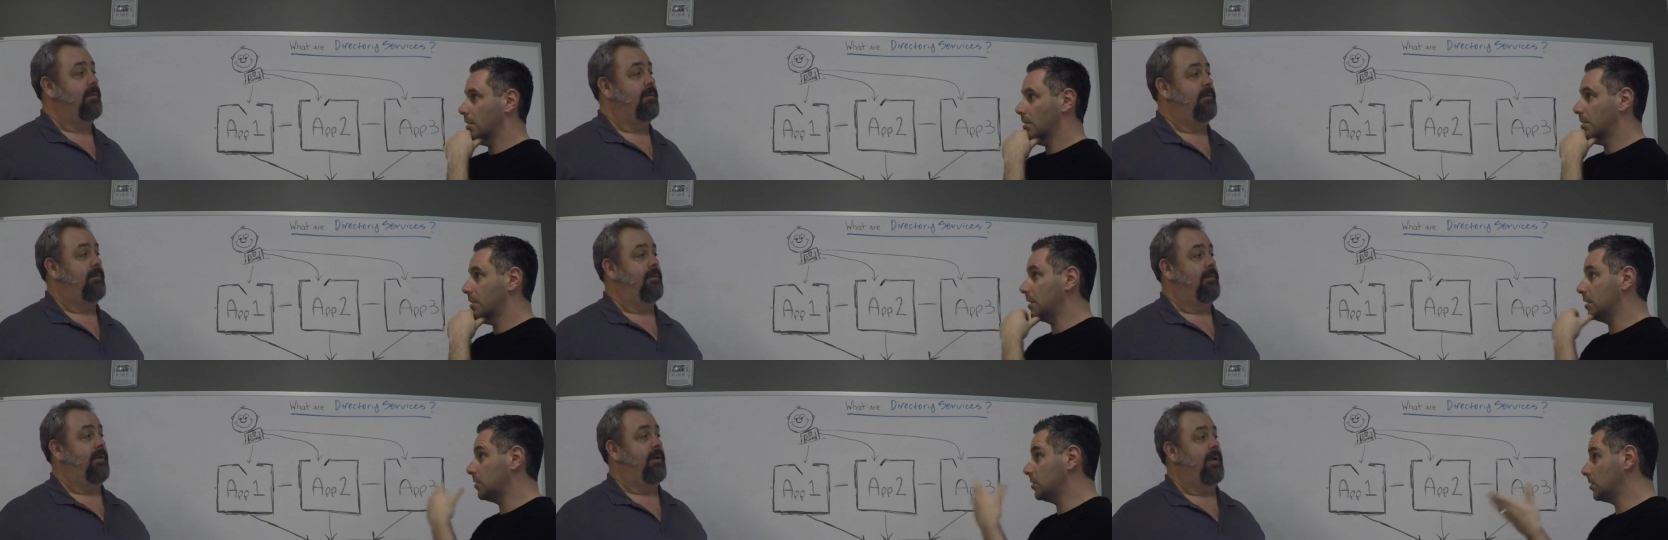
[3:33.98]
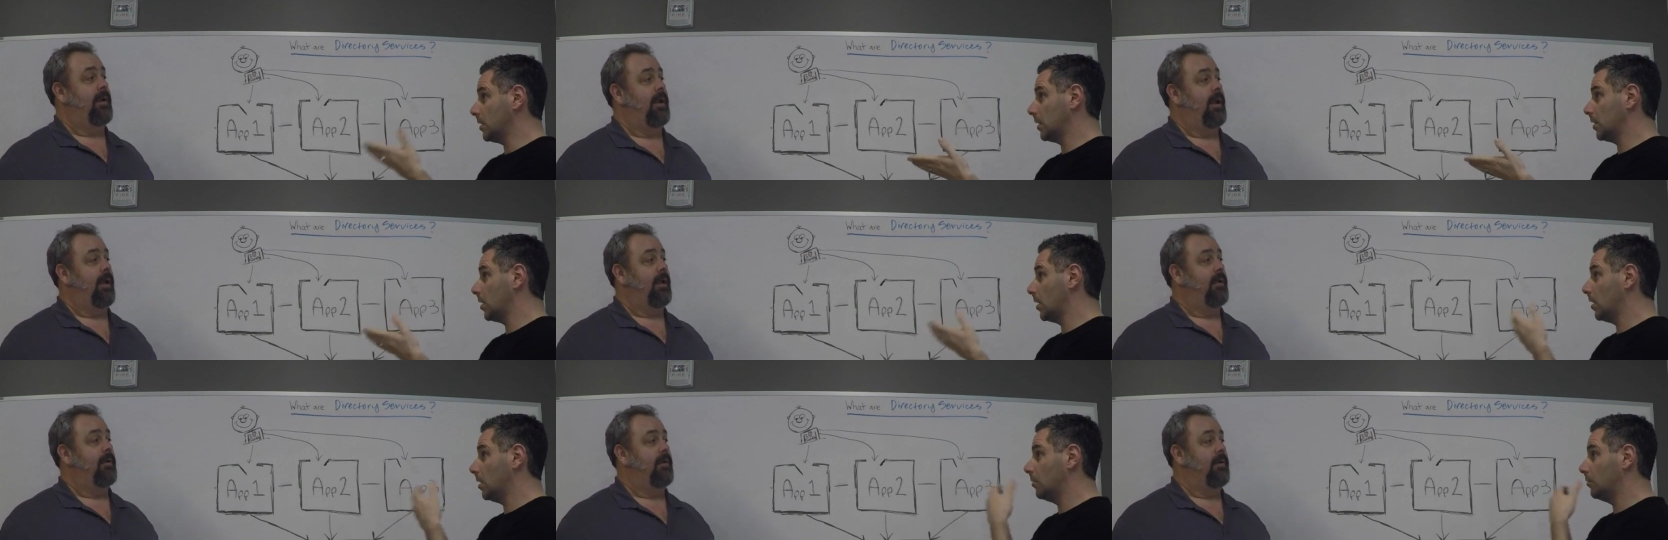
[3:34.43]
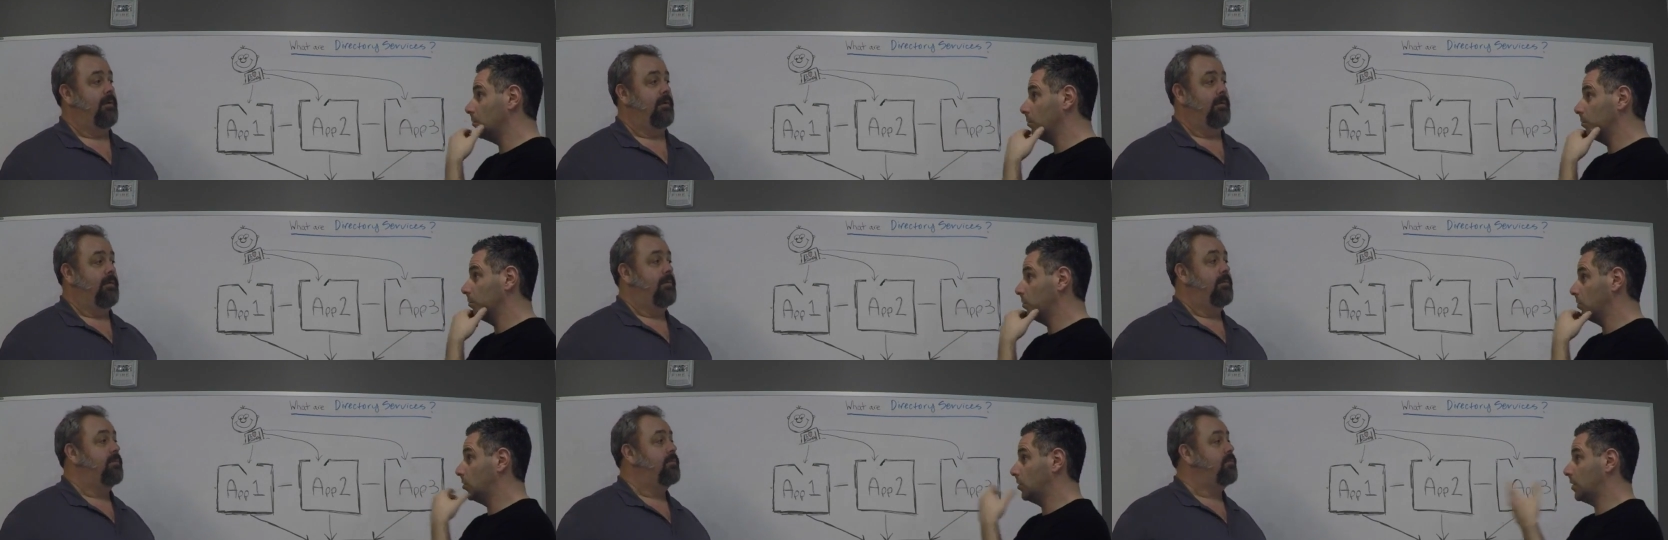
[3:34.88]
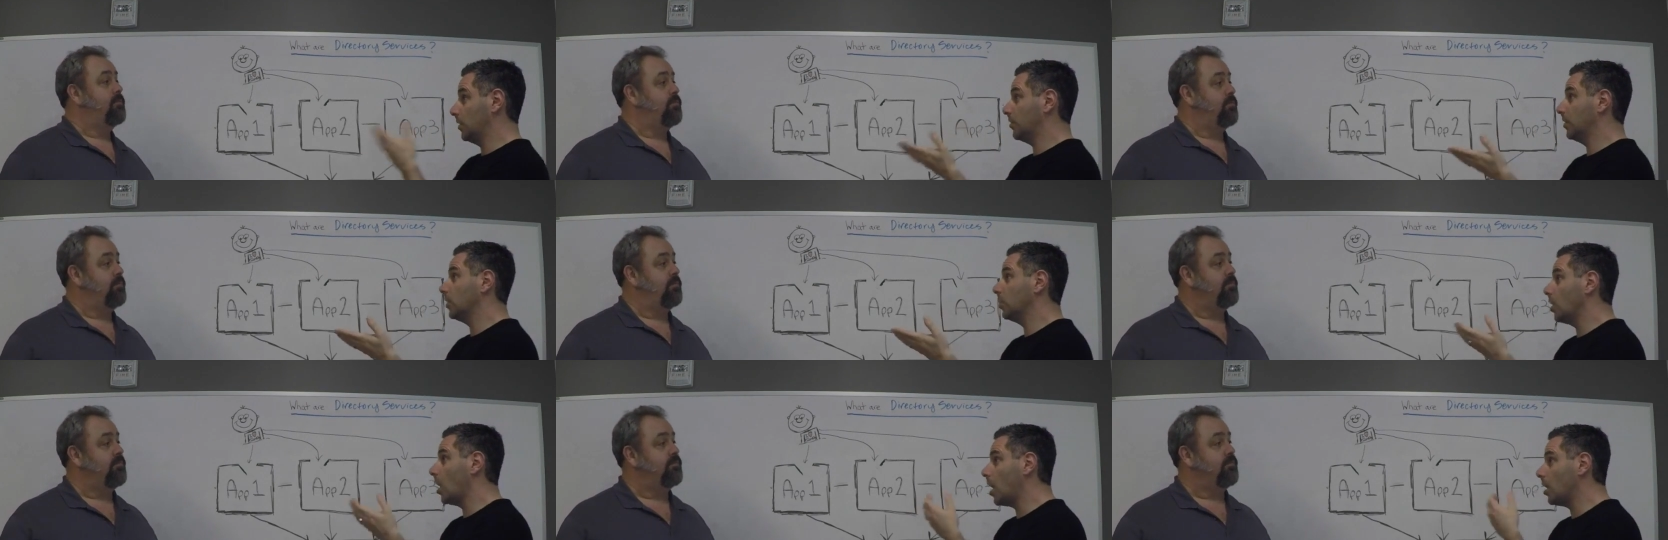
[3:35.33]
Speaker 1: things like uh,
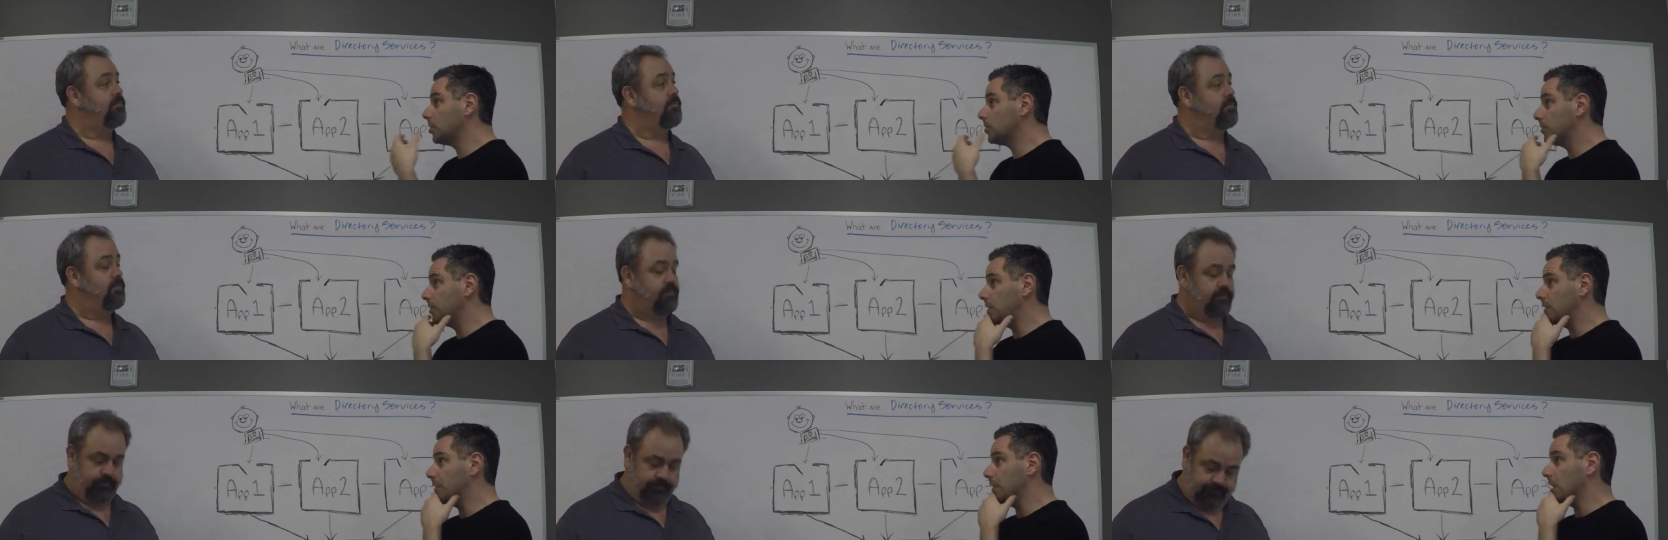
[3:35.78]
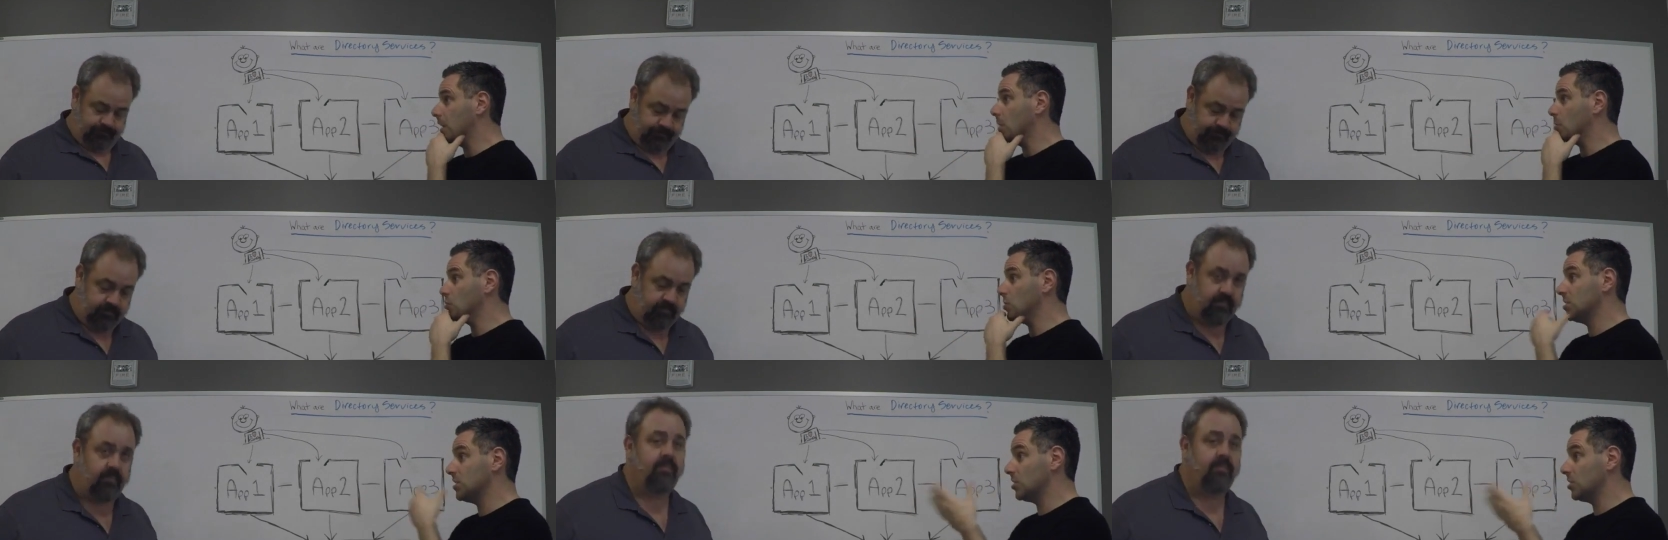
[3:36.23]
different laws for different countries,